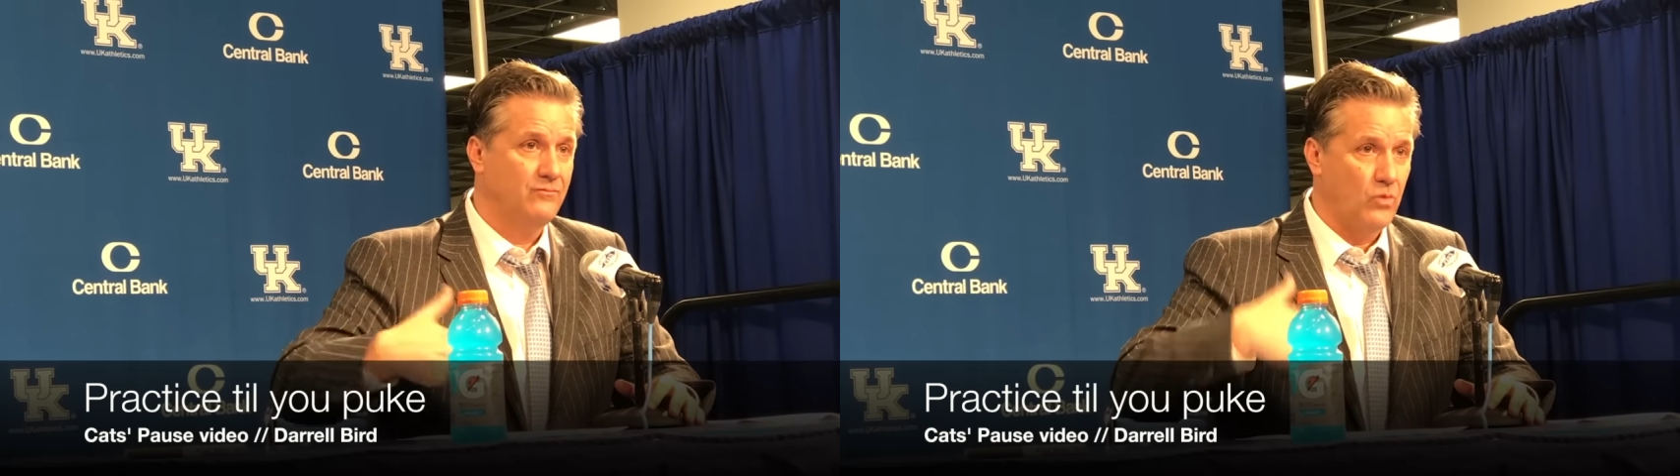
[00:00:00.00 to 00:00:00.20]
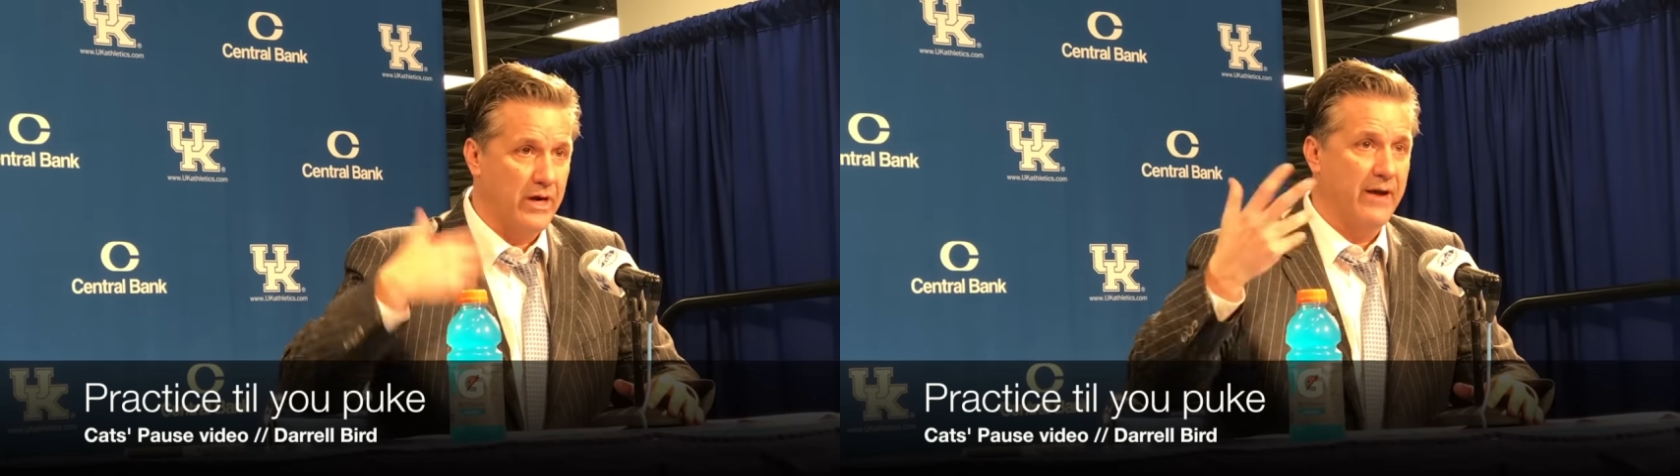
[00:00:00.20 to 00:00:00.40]

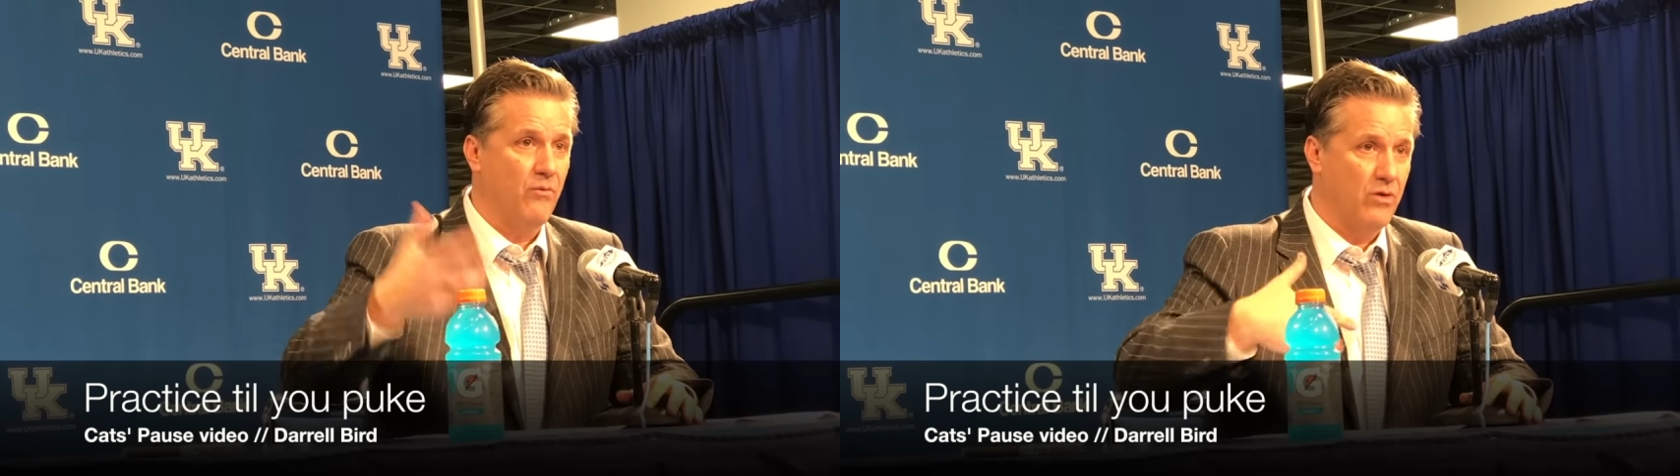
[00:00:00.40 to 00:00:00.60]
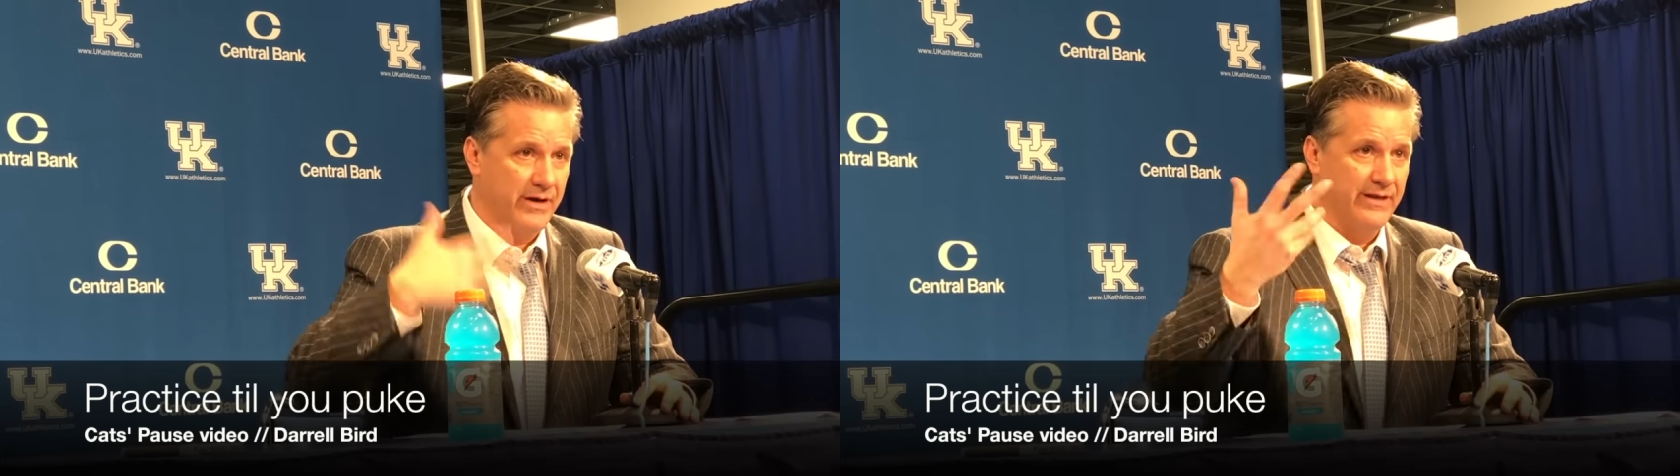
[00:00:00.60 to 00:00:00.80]
what I
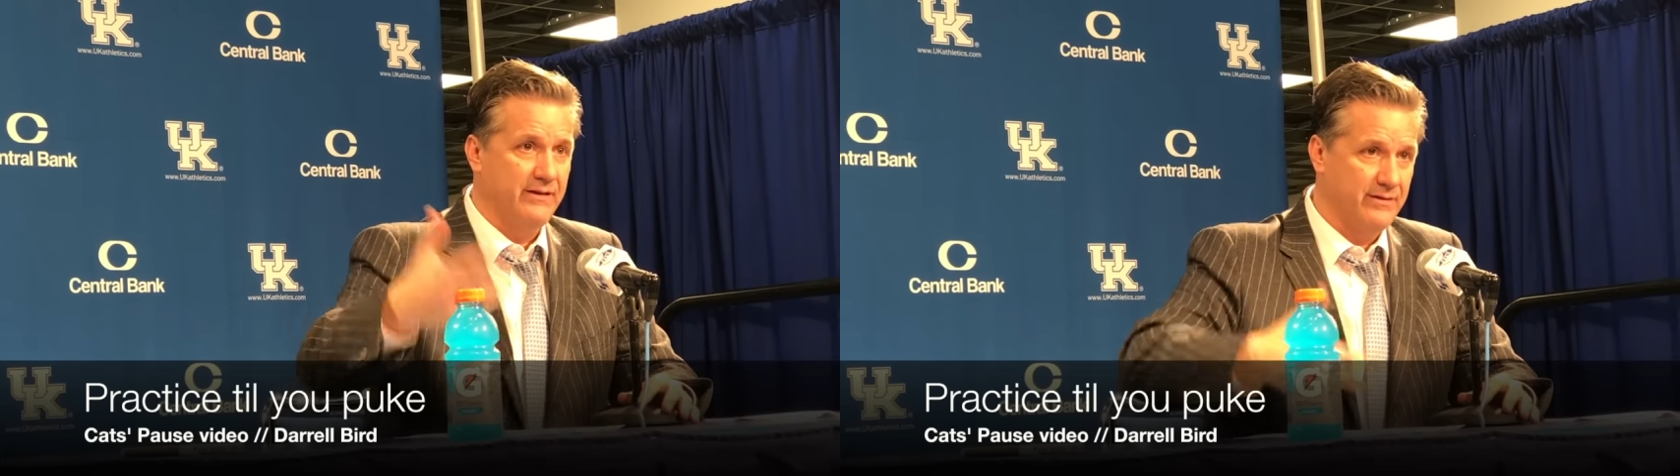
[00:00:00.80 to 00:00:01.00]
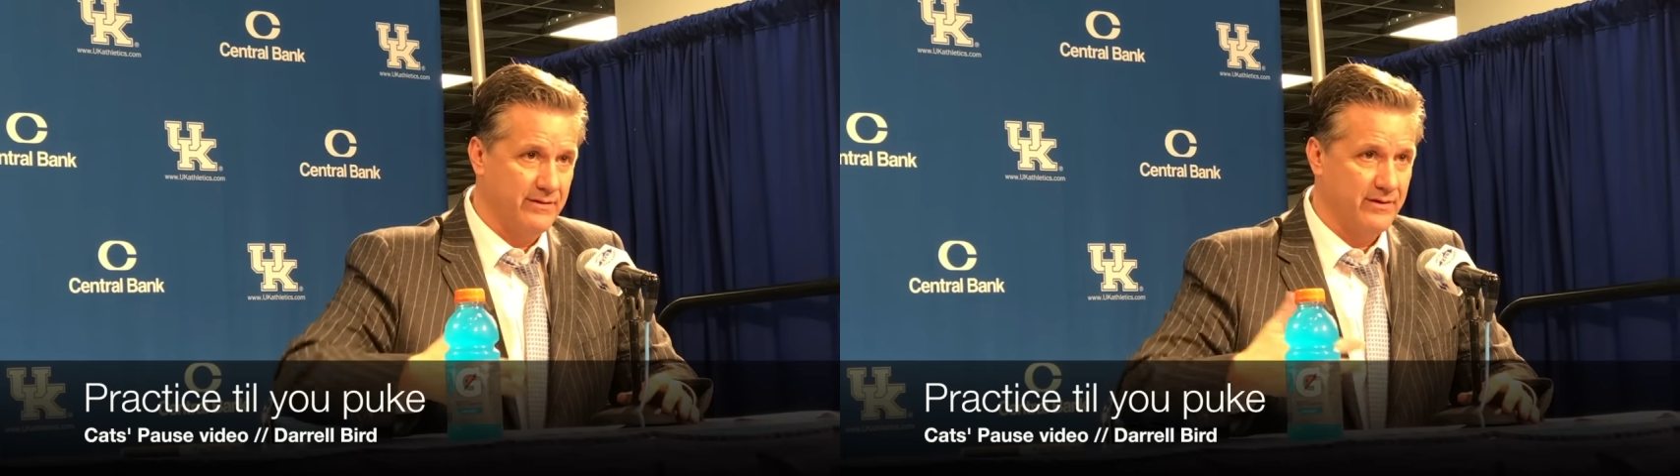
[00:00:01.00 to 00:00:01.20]
wanted.
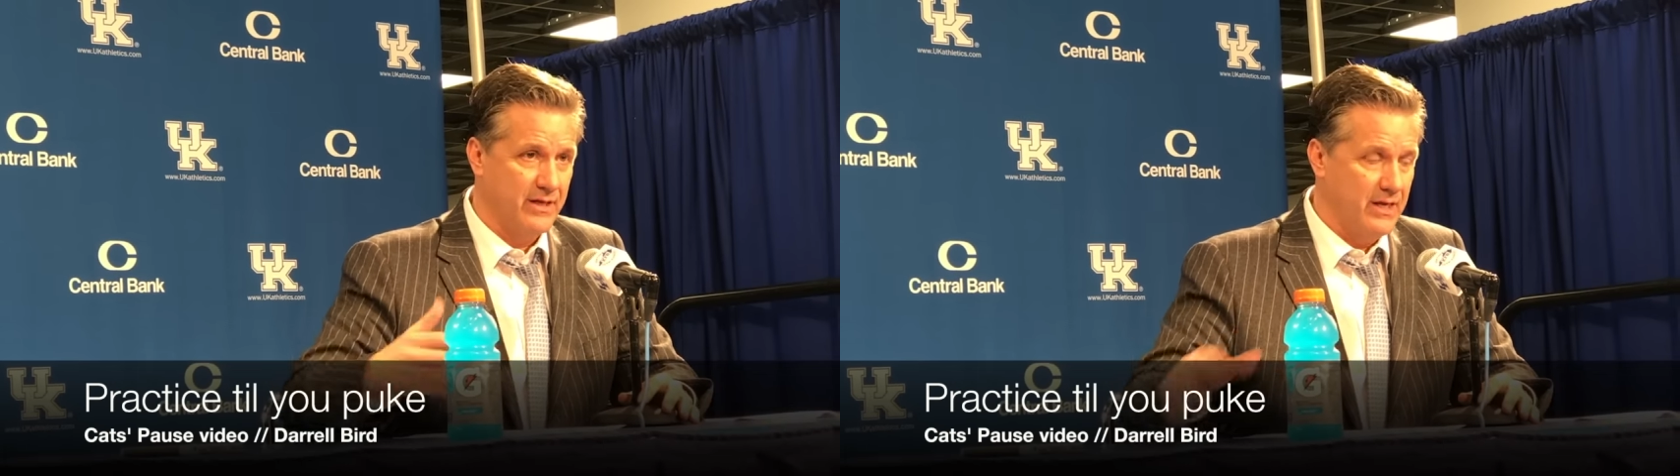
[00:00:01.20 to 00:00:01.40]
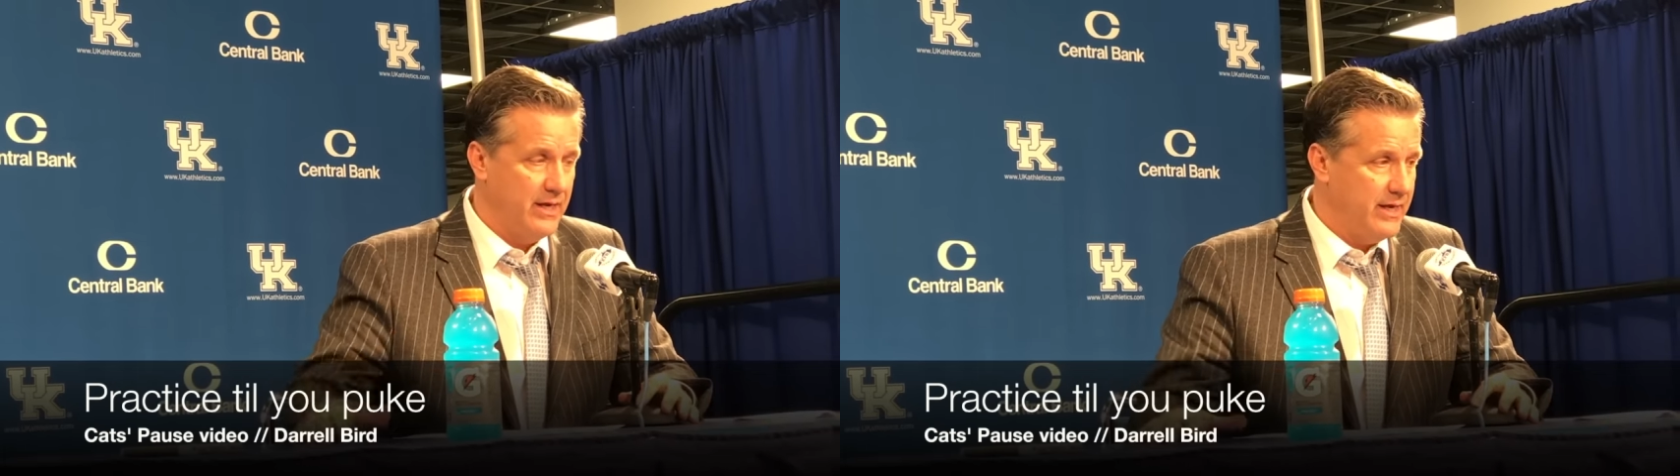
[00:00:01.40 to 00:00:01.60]

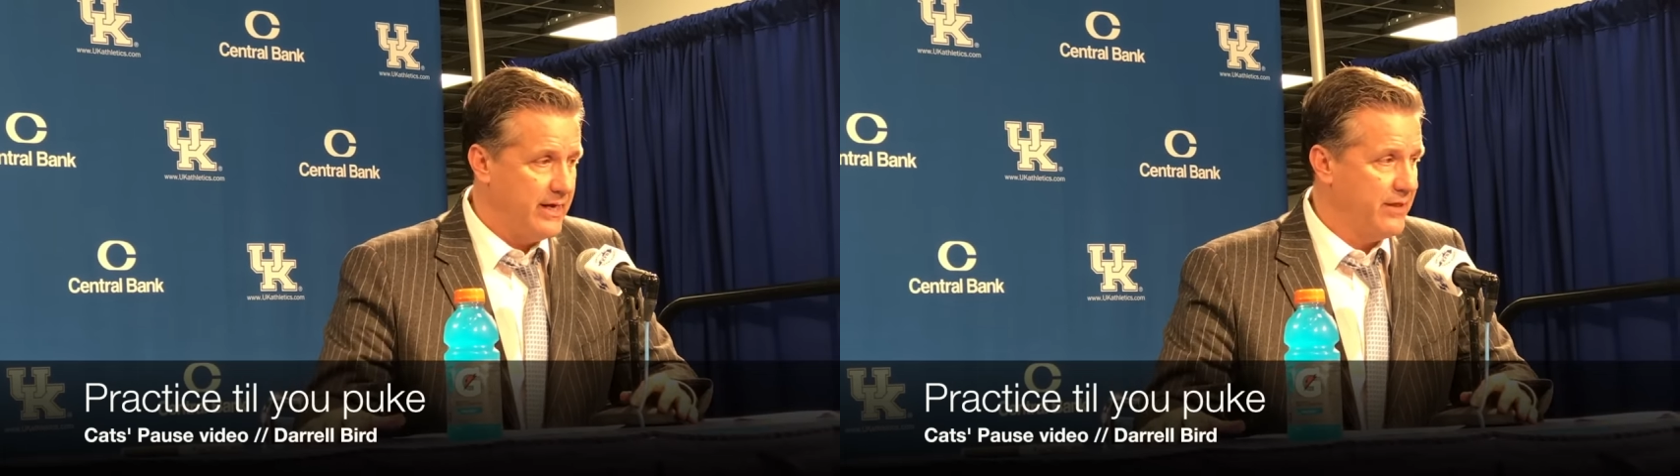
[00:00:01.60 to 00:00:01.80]
And